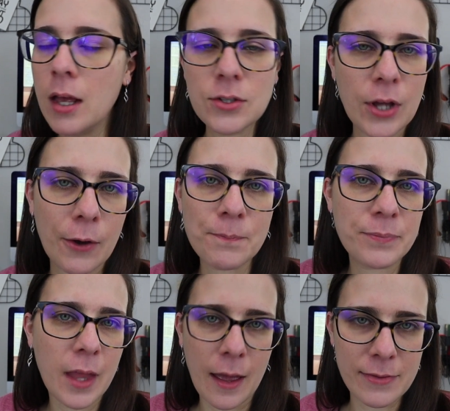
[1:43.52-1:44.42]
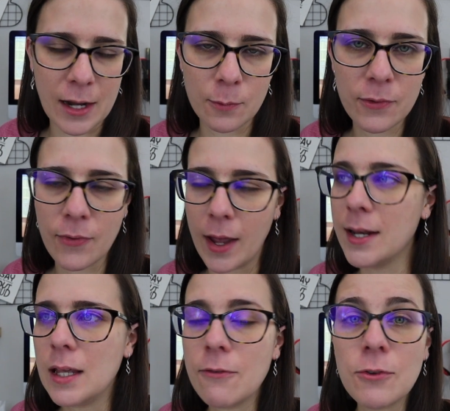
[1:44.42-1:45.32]
So that'll be
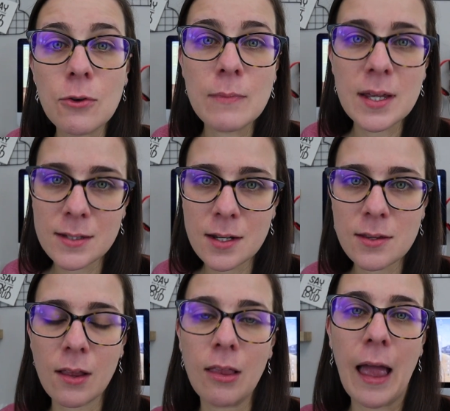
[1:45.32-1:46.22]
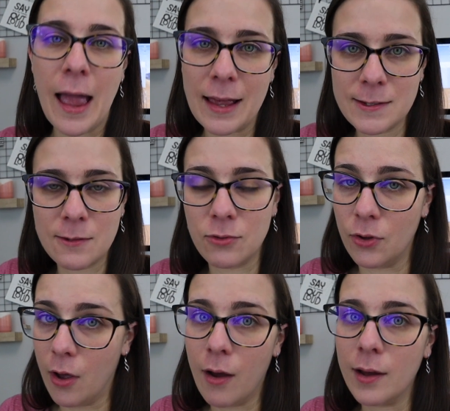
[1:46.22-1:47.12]
fine. If you missed the last
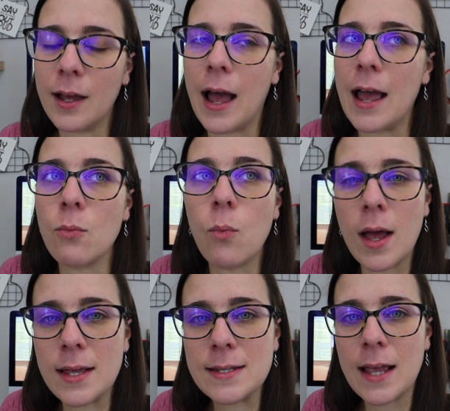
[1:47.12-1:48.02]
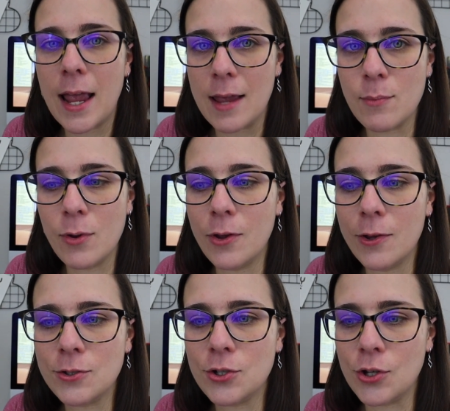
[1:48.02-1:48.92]
vlog, I was
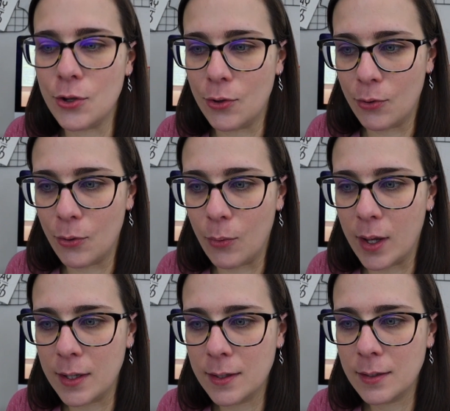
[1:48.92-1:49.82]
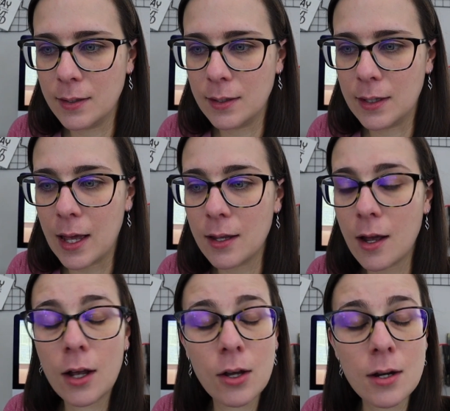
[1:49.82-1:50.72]
able to get
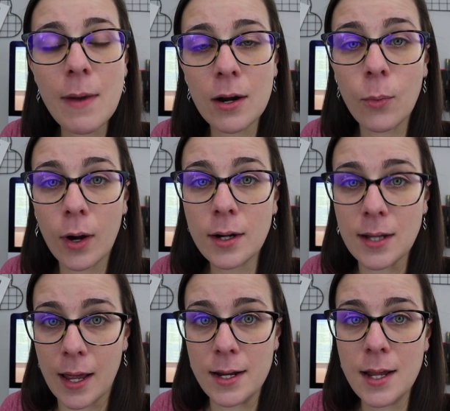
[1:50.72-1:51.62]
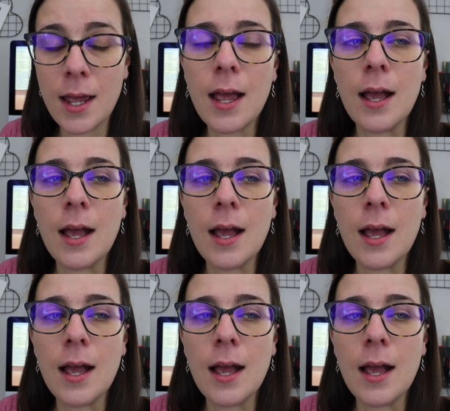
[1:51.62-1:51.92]
a good amount of work done.